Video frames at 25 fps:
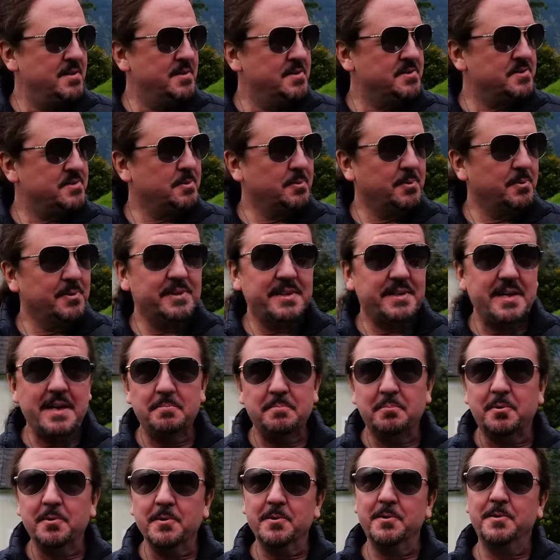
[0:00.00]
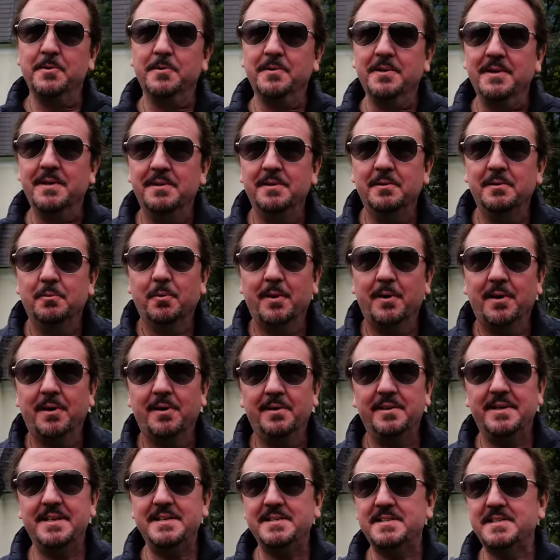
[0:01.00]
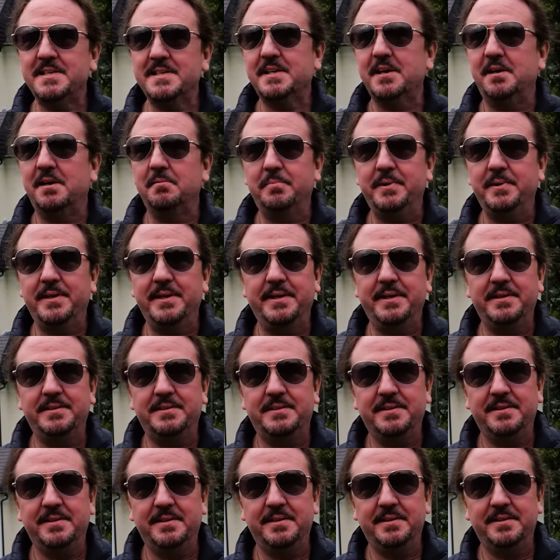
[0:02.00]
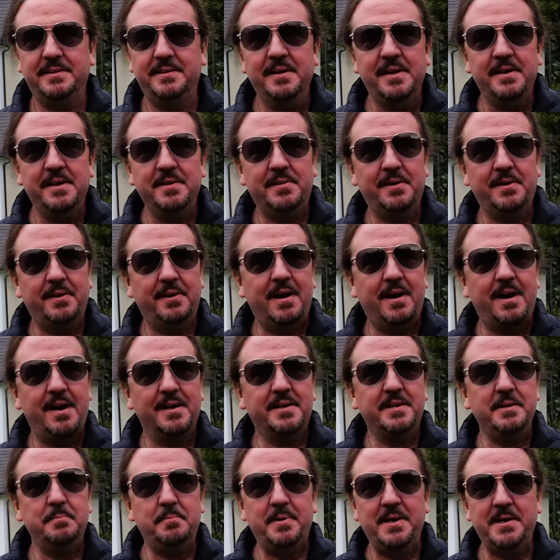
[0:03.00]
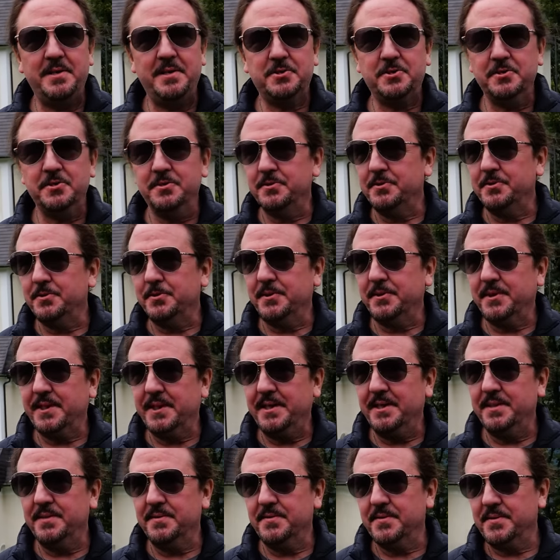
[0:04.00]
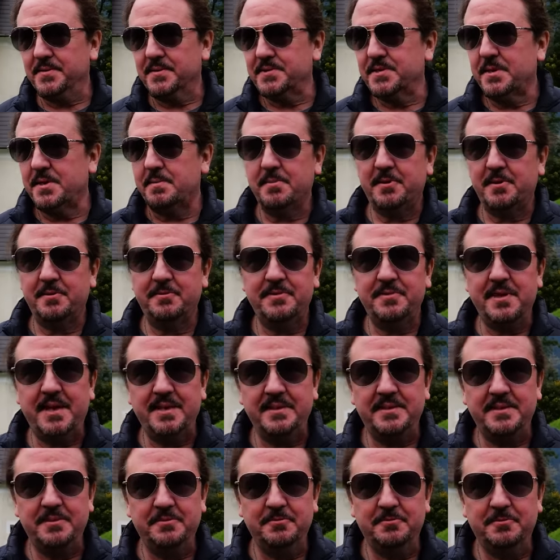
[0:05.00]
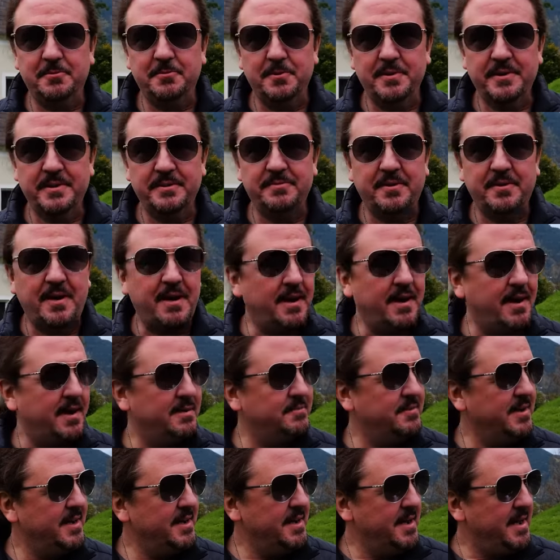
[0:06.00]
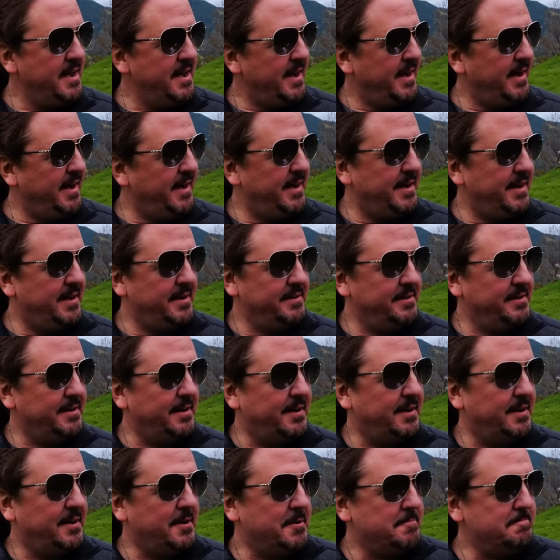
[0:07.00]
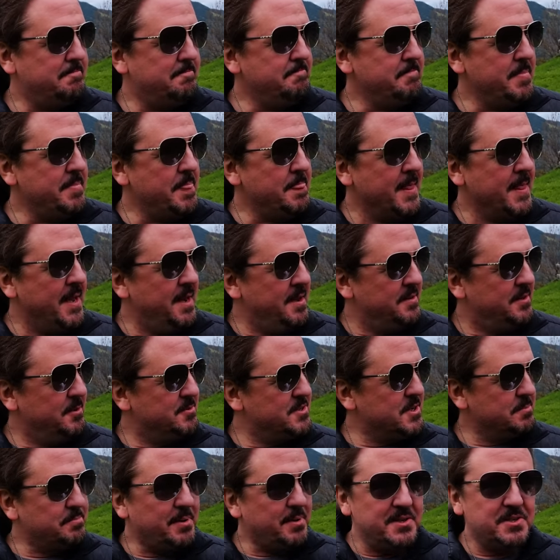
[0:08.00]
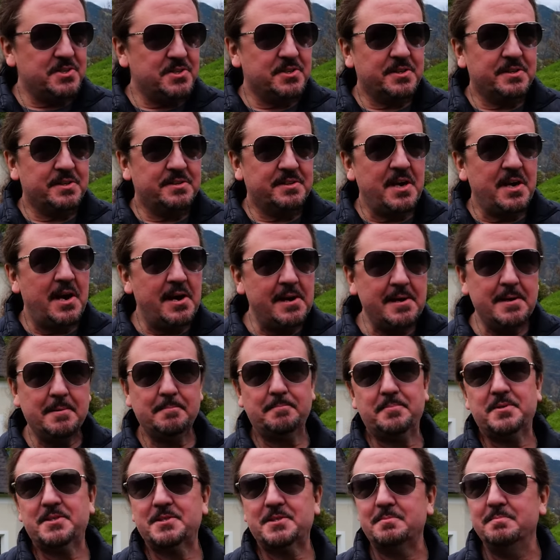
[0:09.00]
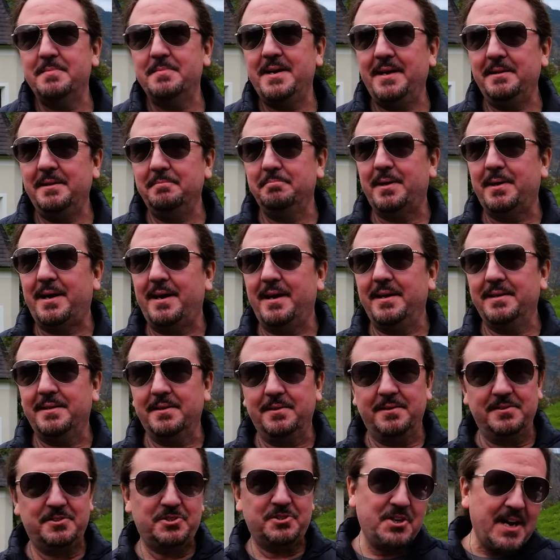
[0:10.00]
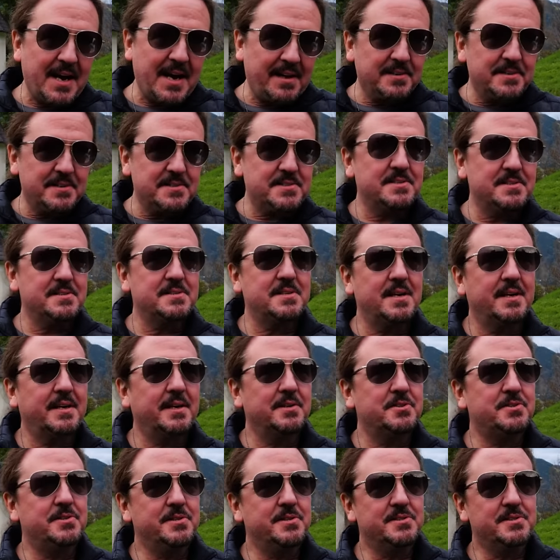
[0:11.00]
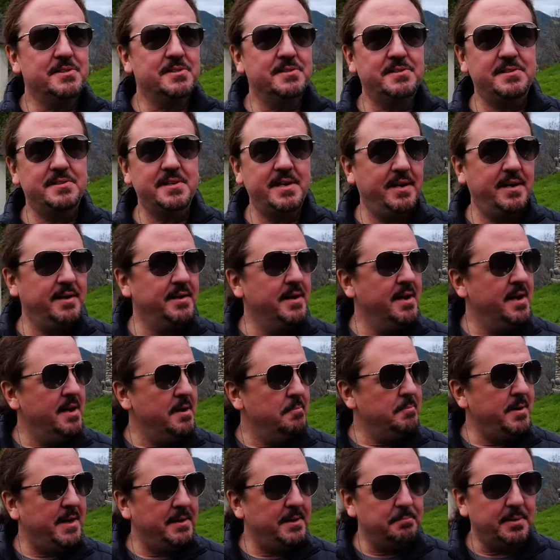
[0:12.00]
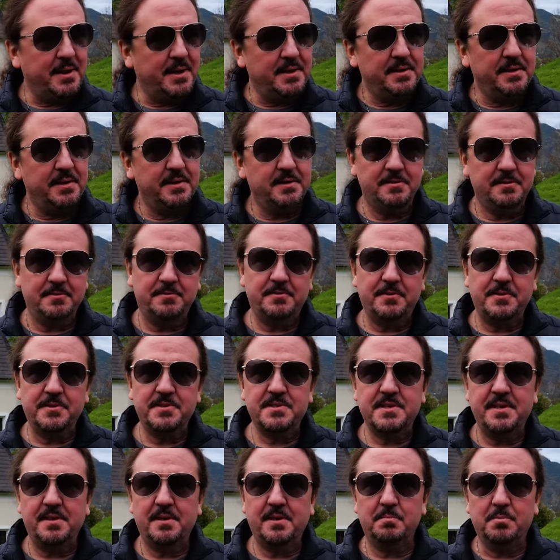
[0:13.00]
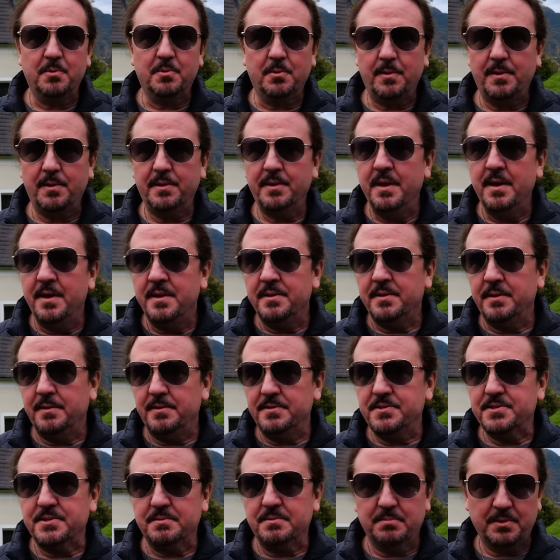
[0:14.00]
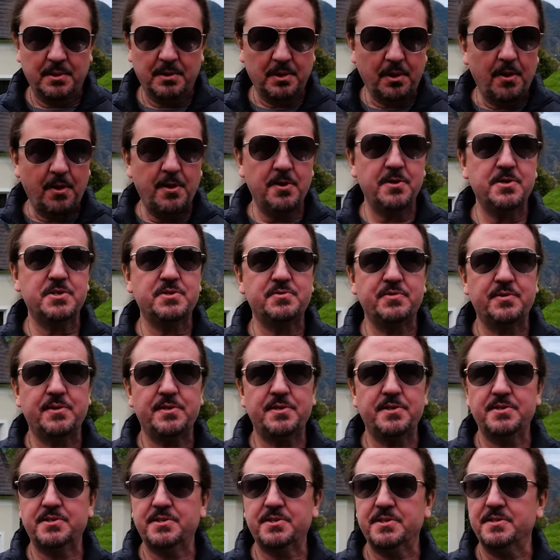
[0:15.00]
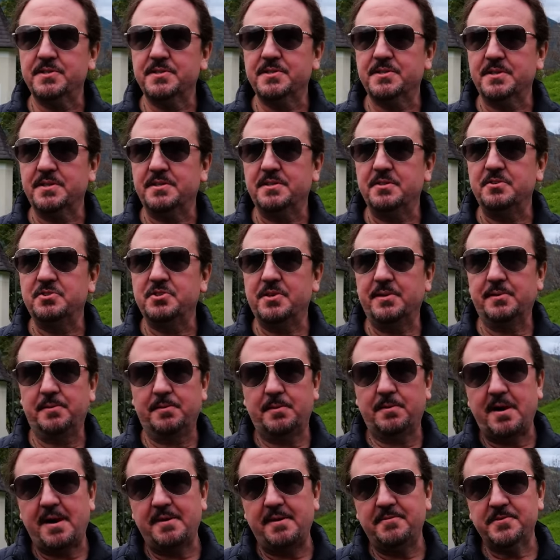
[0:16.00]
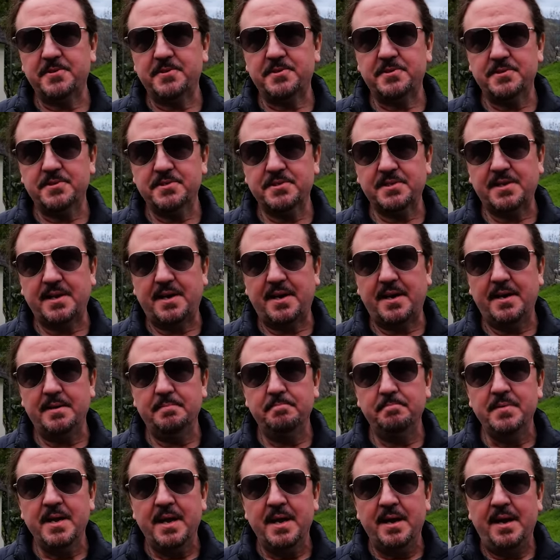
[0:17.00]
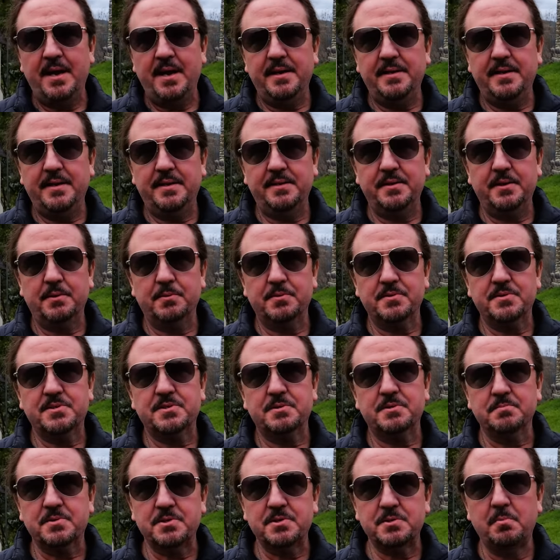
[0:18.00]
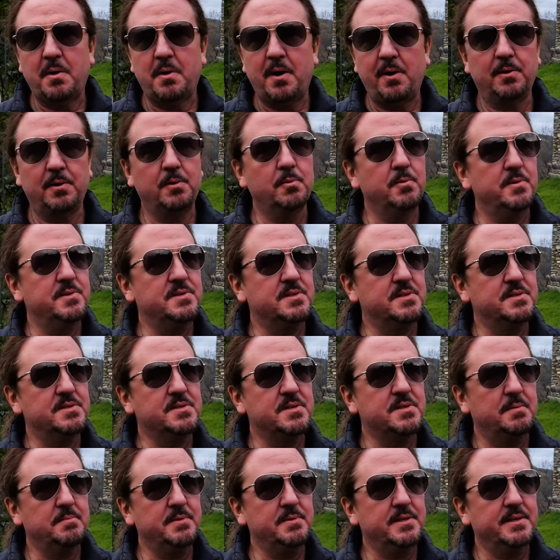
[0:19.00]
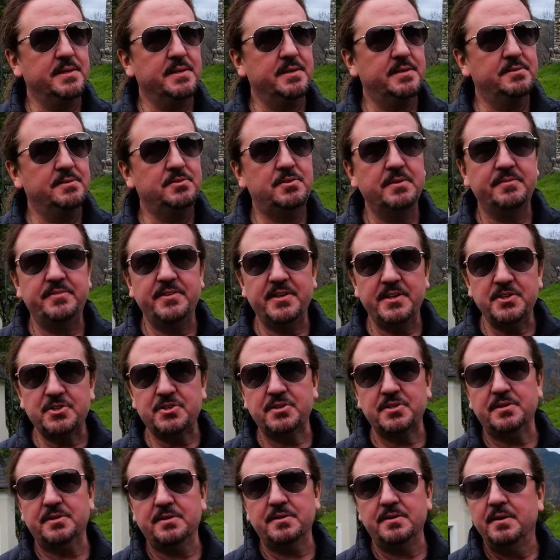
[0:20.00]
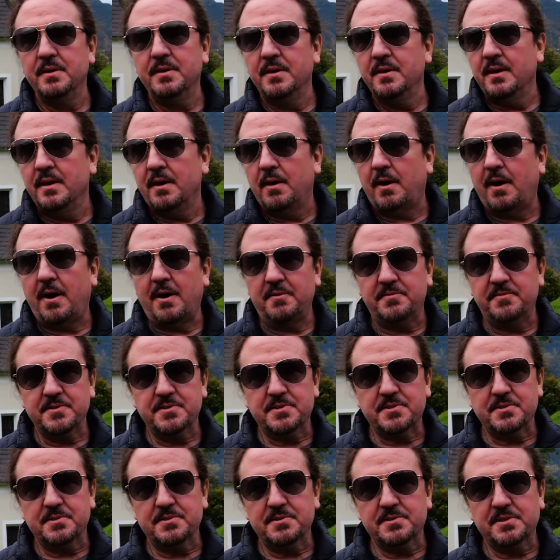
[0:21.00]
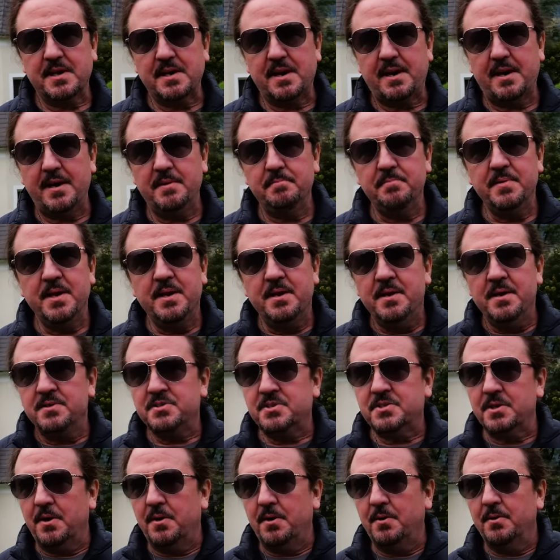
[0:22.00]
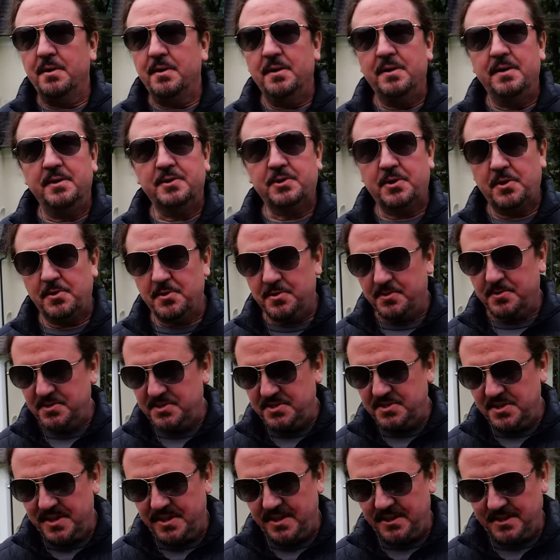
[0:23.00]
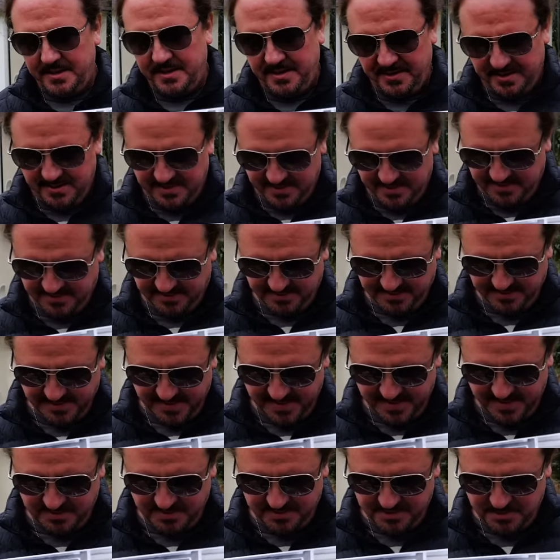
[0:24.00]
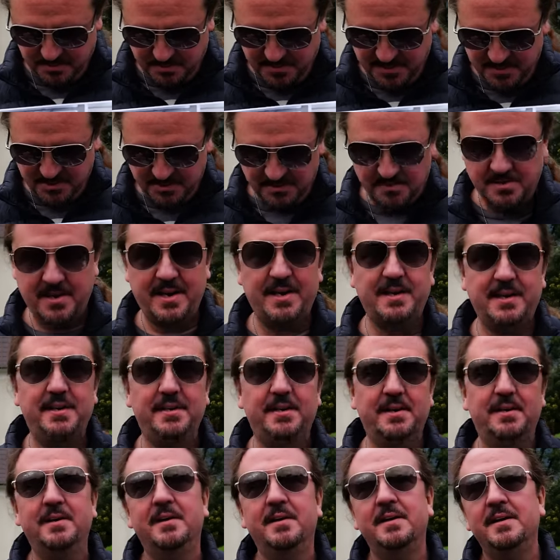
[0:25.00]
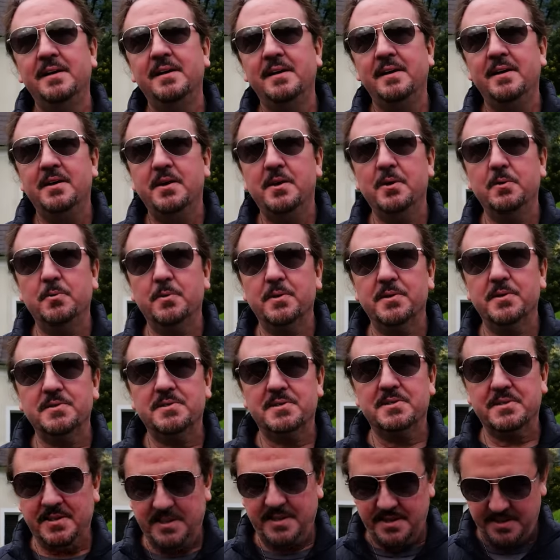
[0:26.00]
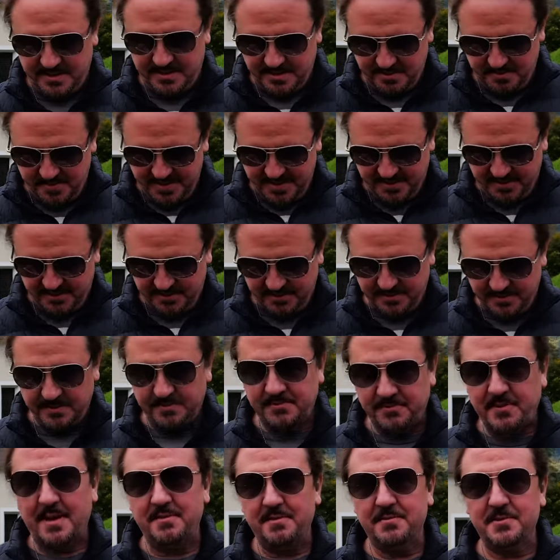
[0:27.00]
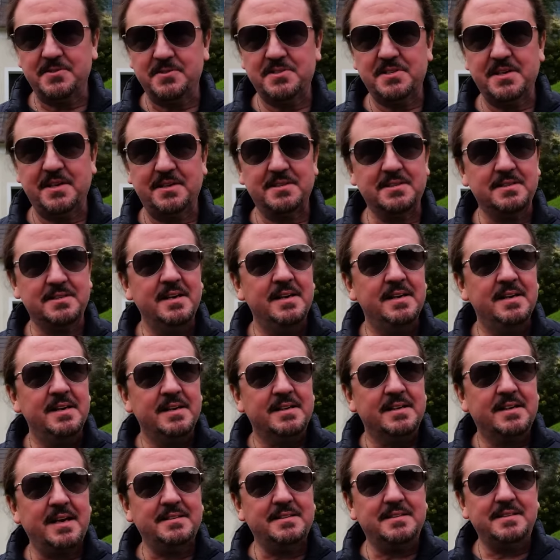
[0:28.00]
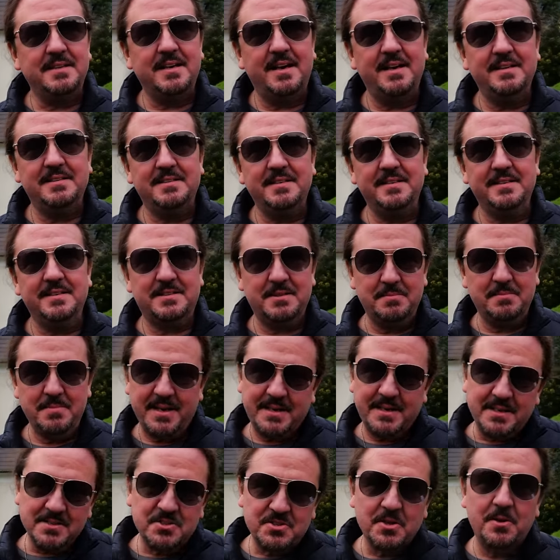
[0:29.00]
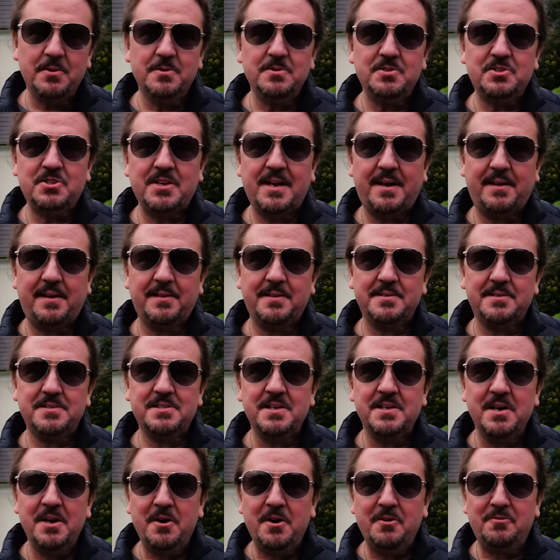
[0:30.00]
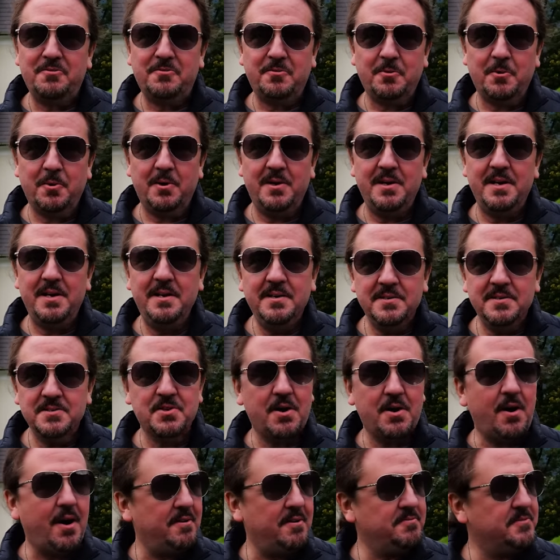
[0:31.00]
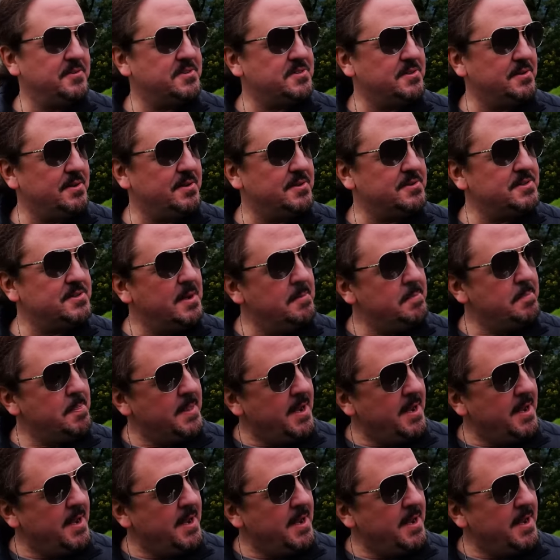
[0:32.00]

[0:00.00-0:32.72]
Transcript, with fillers: So we're in Kaprun, where Easy Company did their occupation duty in the summer of 1945. And there was a bunch of cups made by their chalices, I guess you should say, made by the 101st Airborne. There are some large versions that the general officers got, and then there was some smaller ones that some of the division officers got. So Colonel Sink, the guy in this picture right here, who was the commander of the 506, got the idea to make his own chalice for his officers.